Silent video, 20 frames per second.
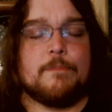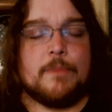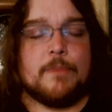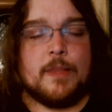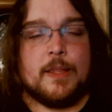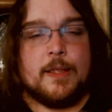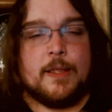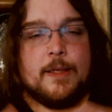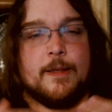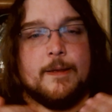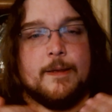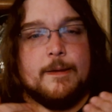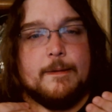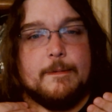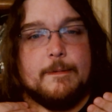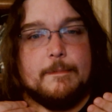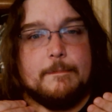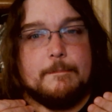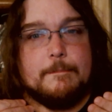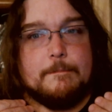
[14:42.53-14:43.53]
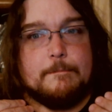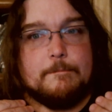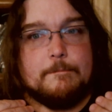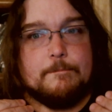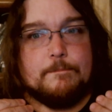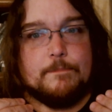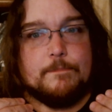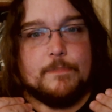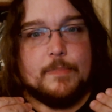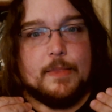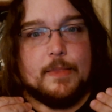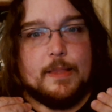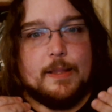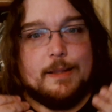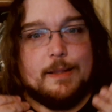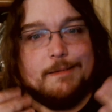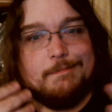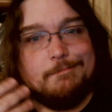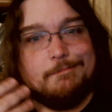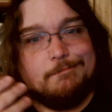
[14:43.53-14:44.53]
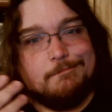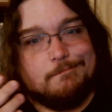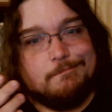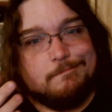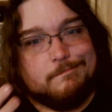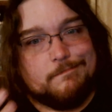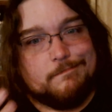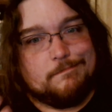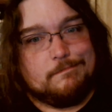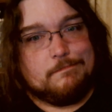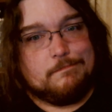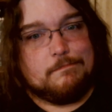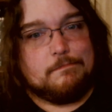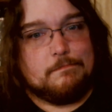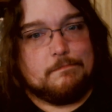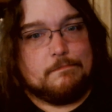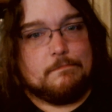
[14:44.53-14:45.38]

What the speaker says: [no speech]